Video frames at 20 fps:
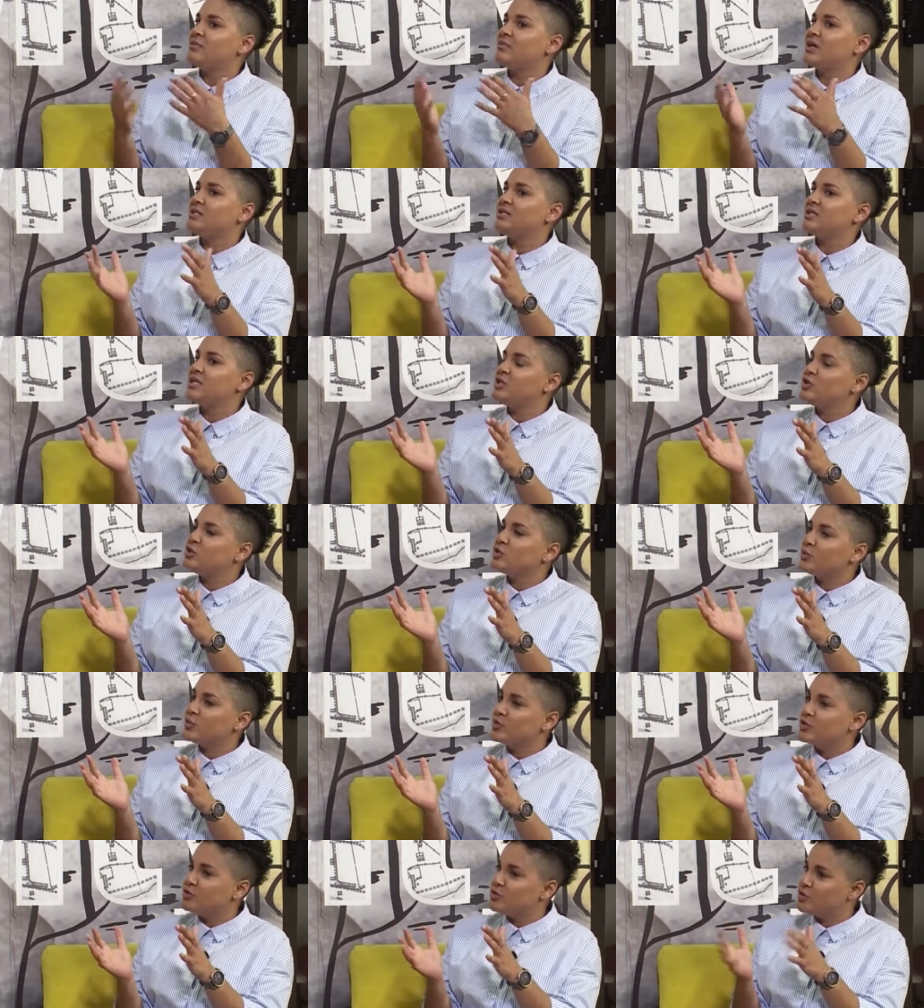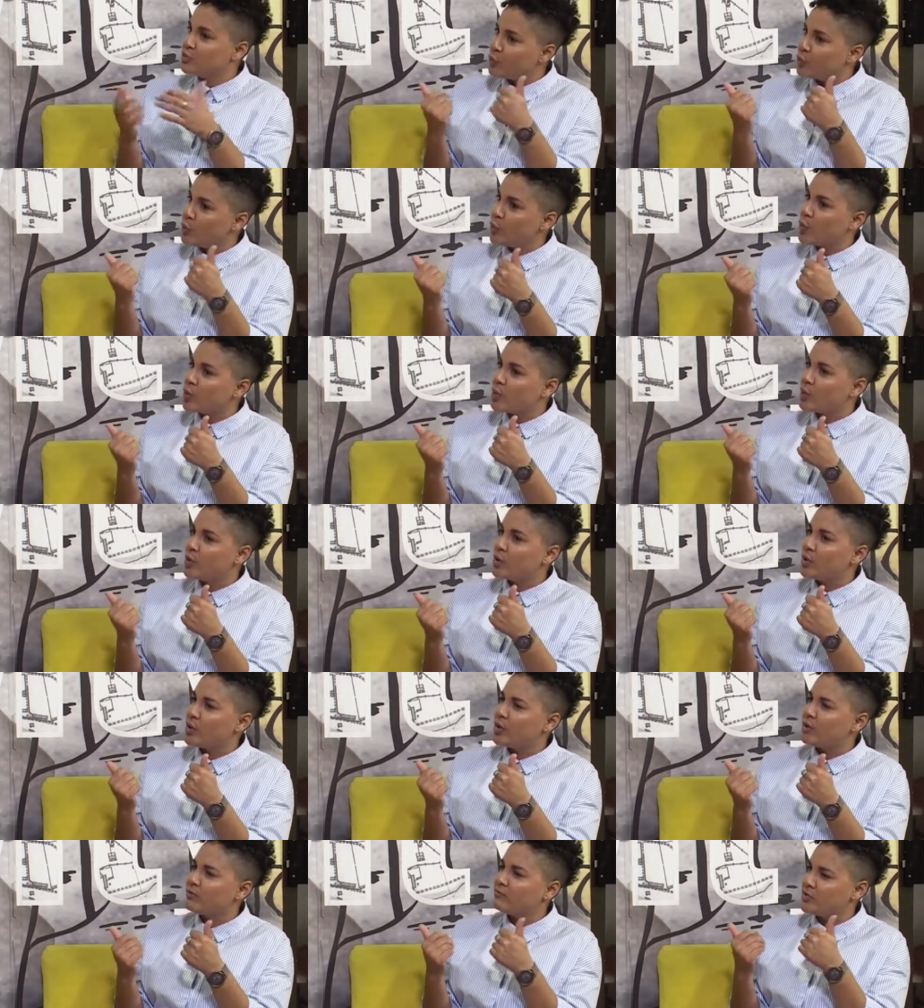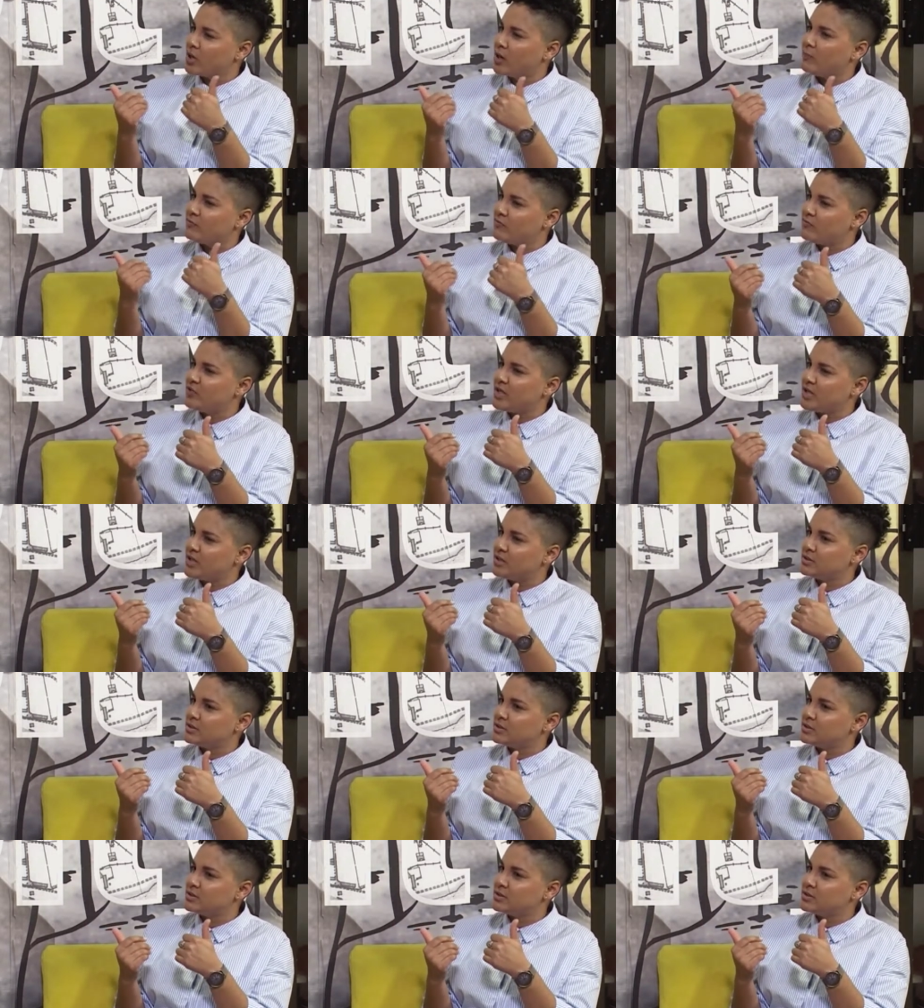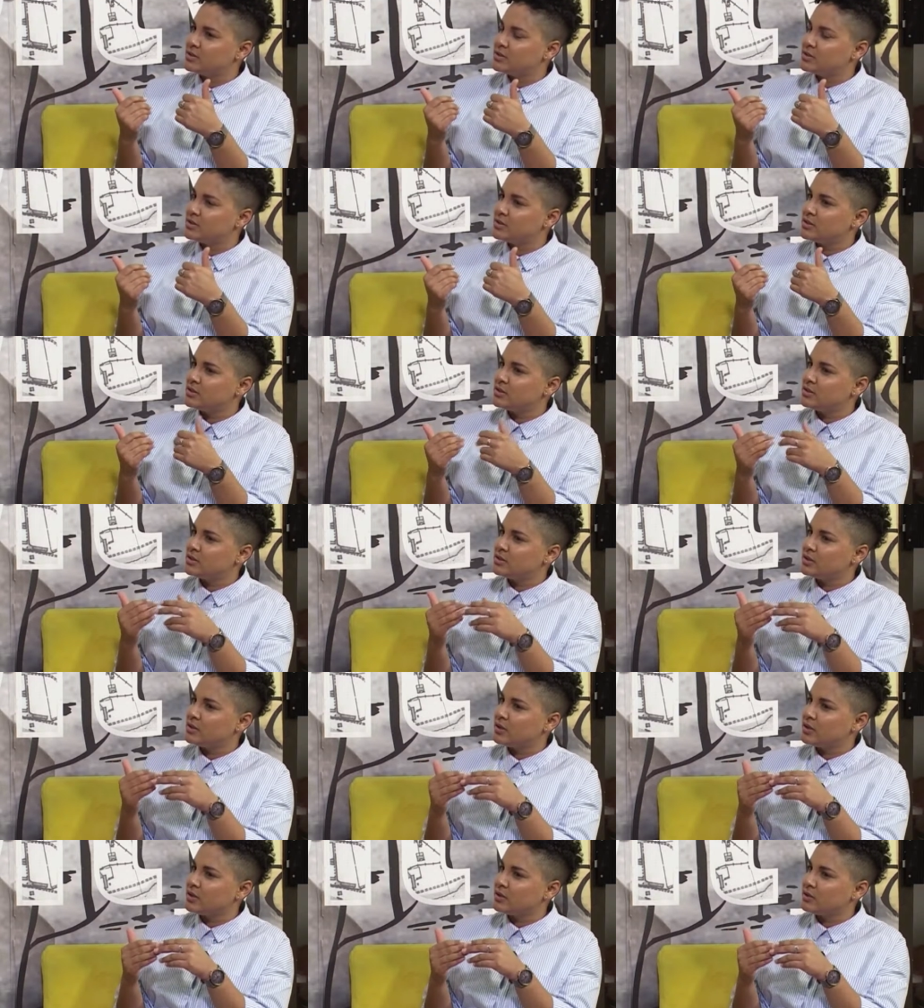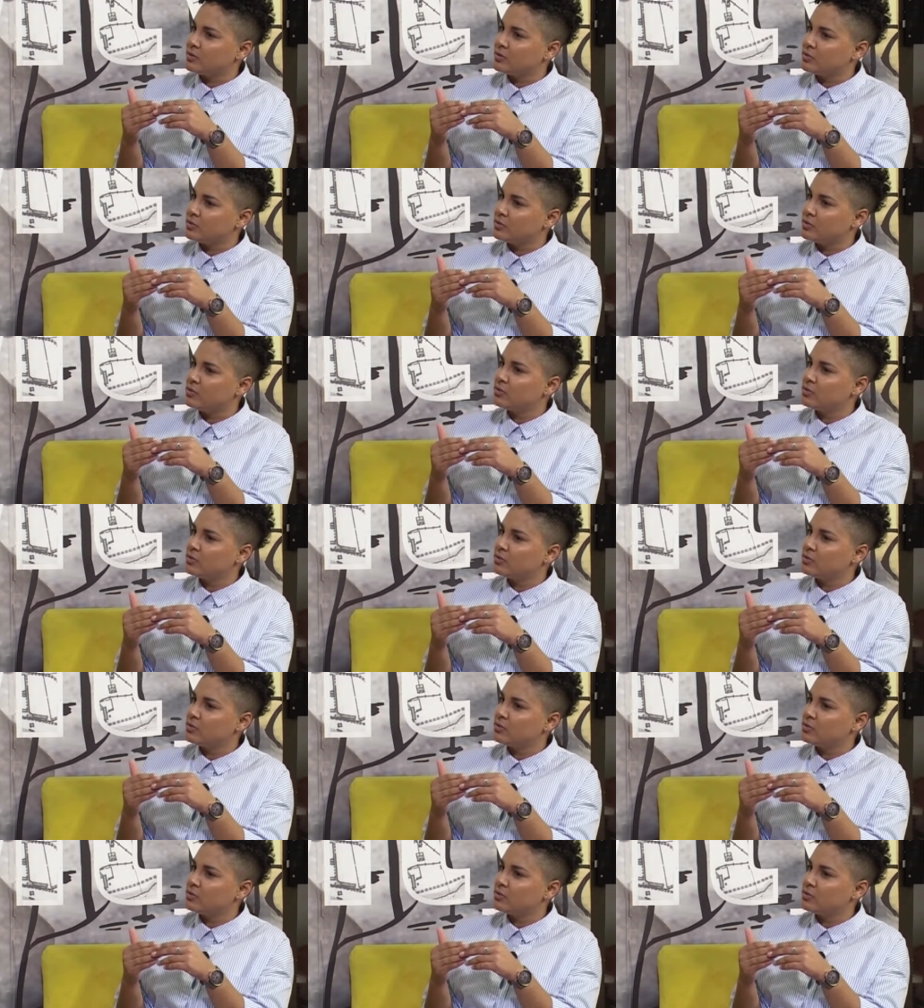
They tend to withdraw from friends, yeah.